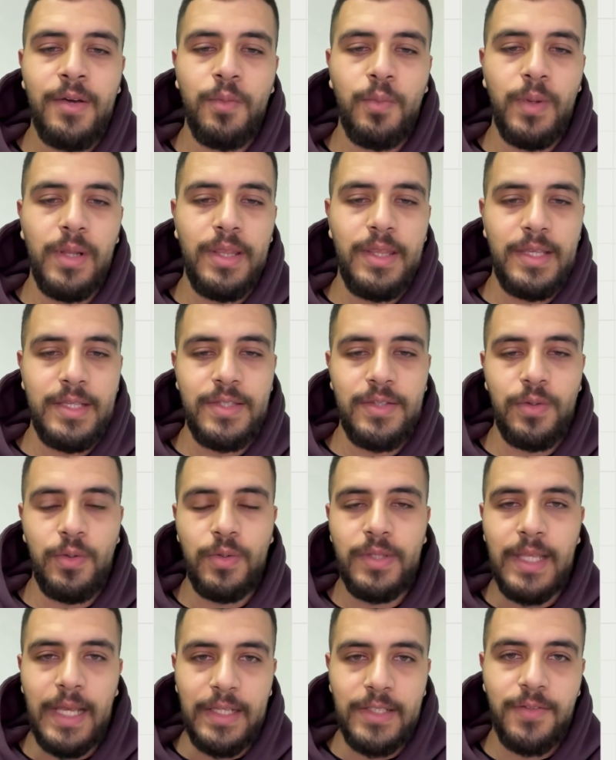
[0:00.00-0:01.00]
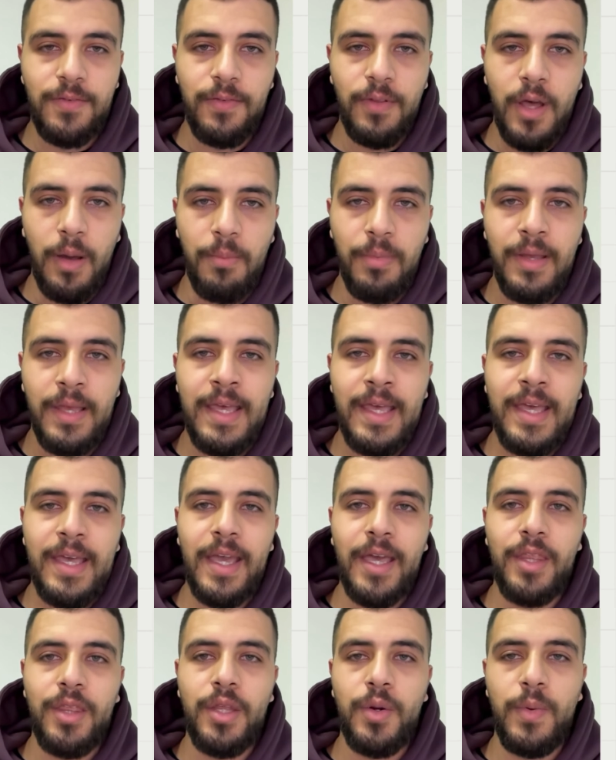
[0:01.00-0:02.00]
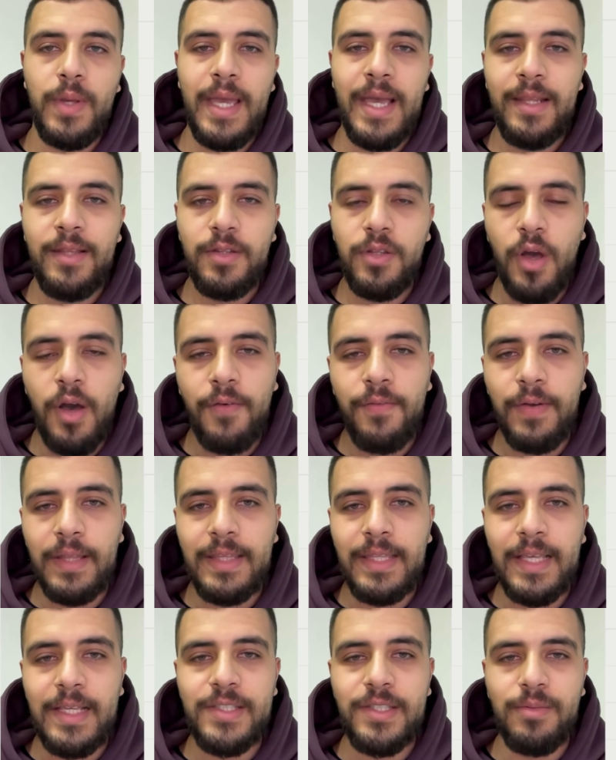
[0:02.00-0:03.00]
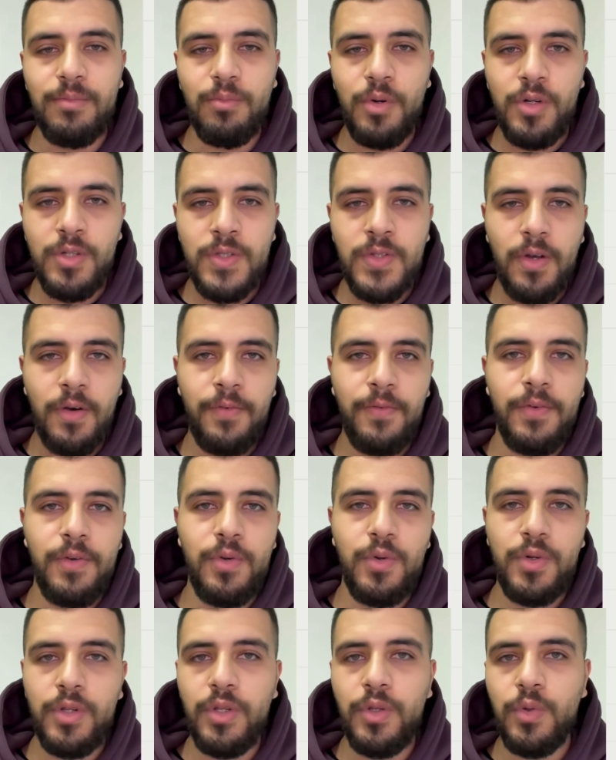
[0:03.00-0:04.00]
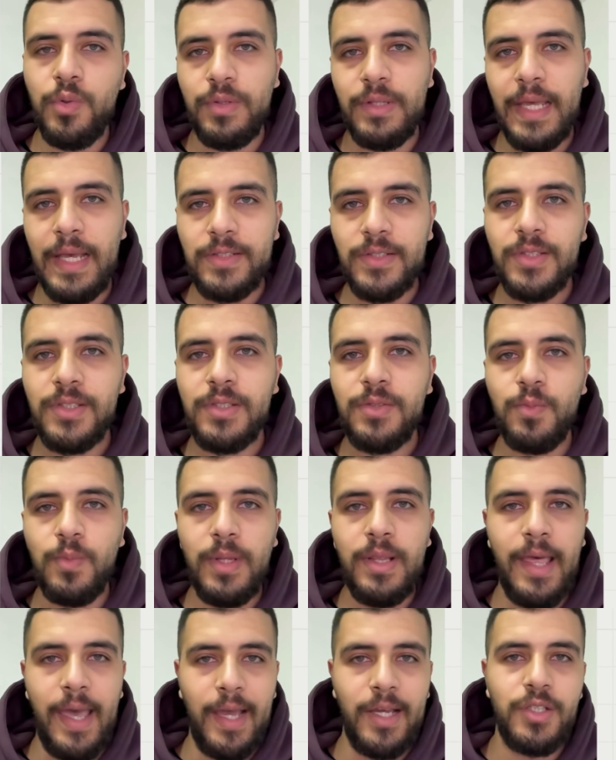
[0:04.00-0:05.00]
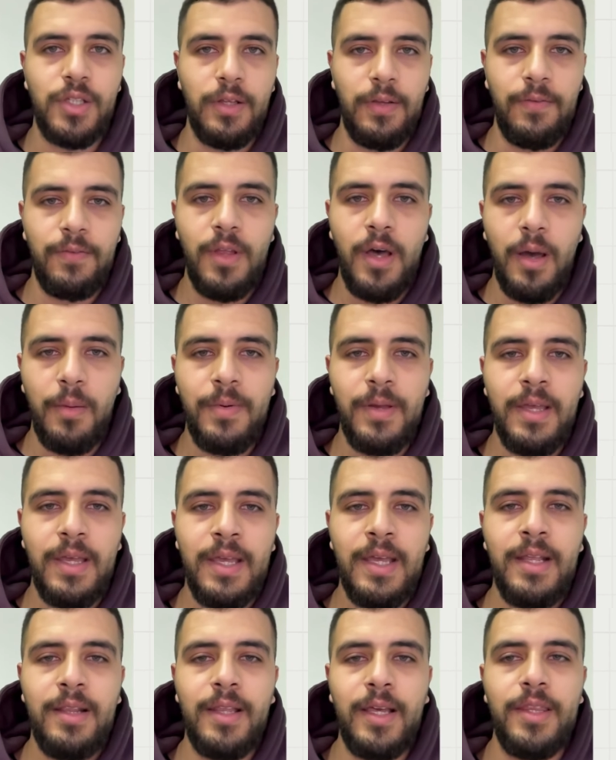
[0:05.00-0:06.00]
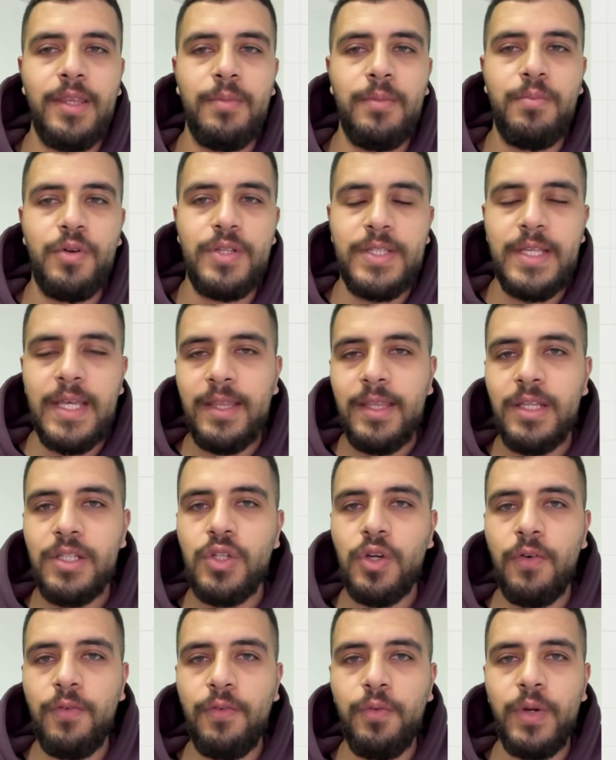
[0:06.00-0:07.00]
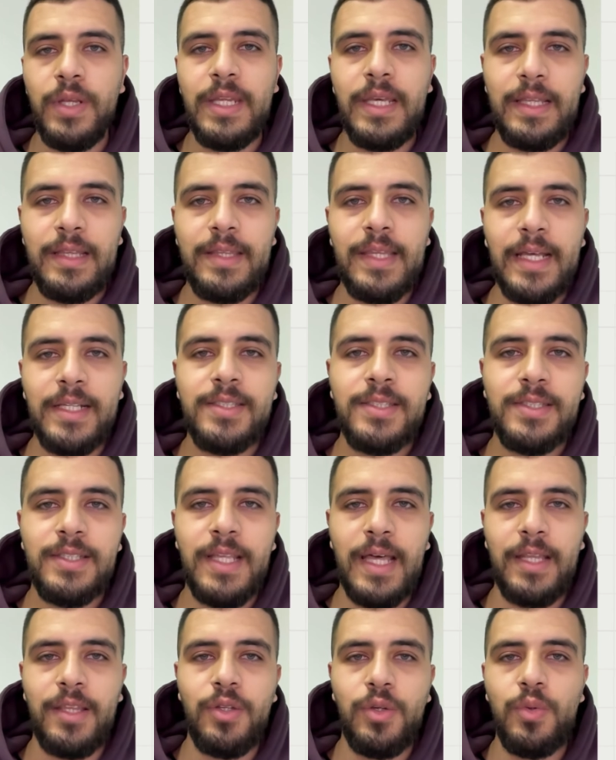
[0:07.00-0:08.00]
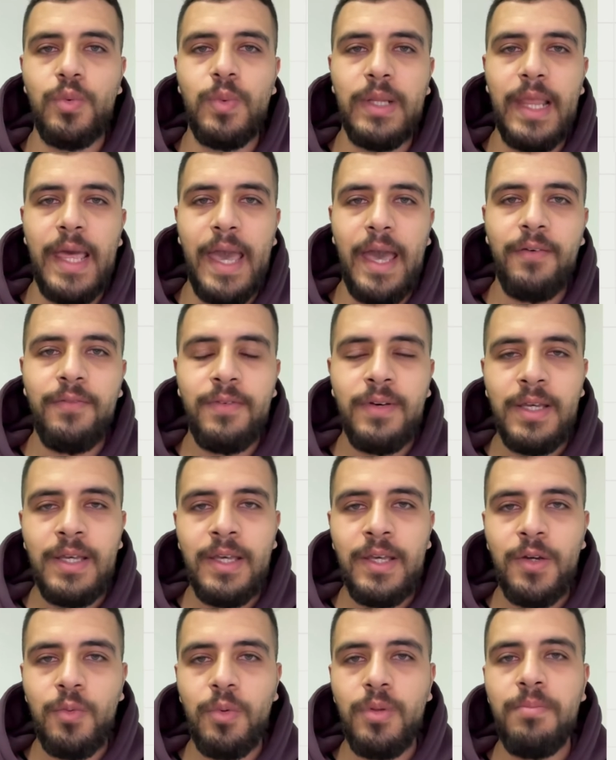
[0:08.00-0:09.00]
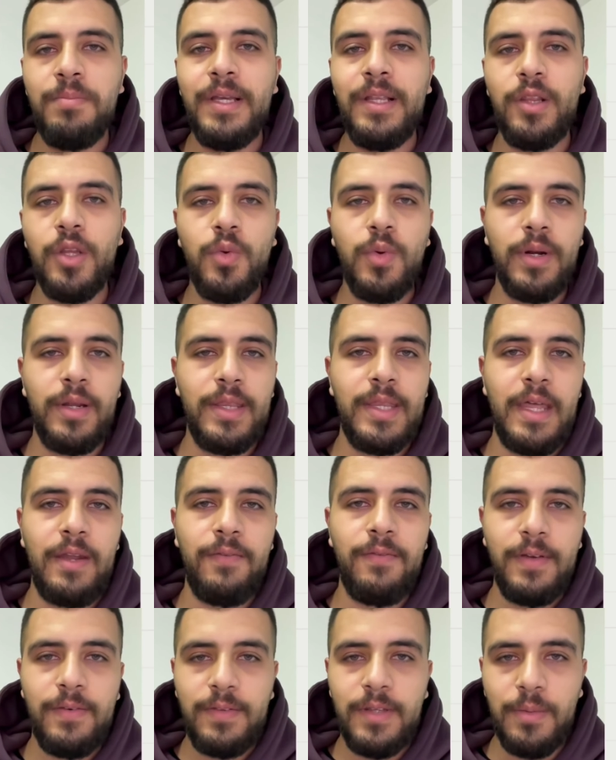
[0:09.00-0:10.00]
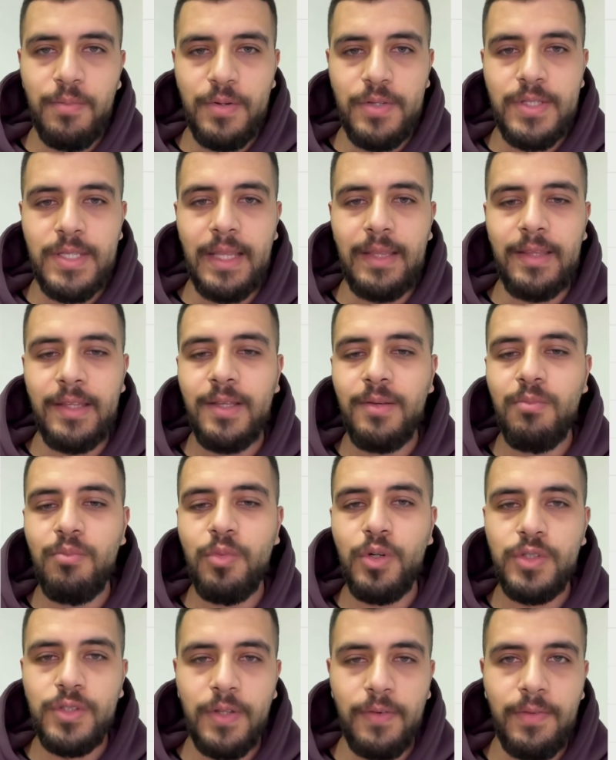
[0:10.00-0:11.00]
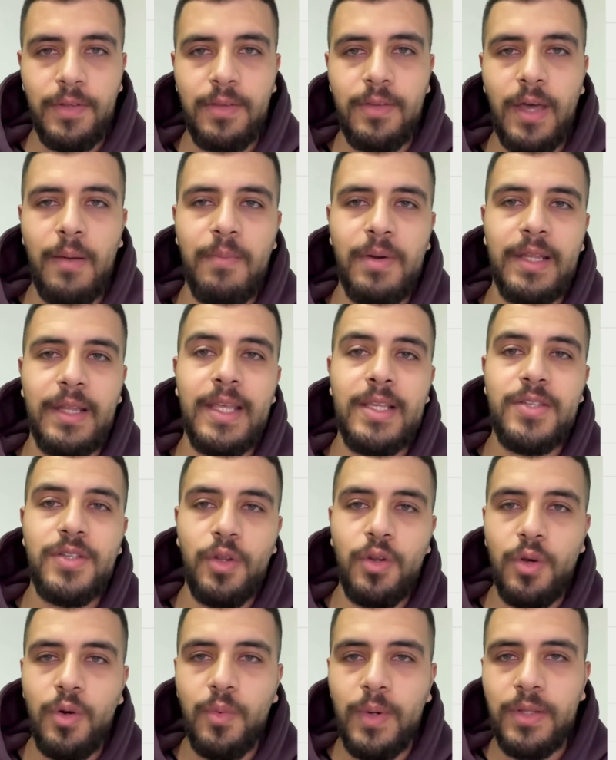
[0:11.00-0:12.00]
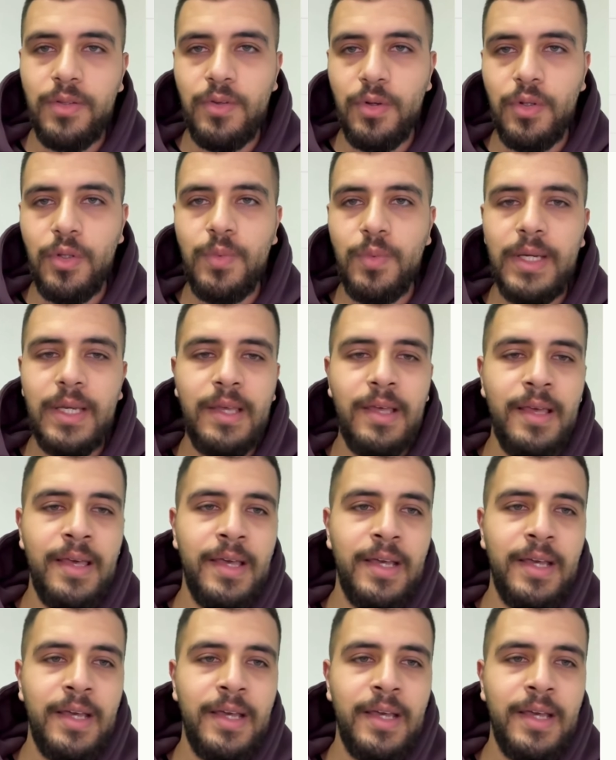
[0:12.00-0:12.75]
Will this new test flop? And the reality of it is most of your new tests will actually flop. Like the percentage of winning tests that you will have will be lower than 50% most of the time, unless you know what you're doing.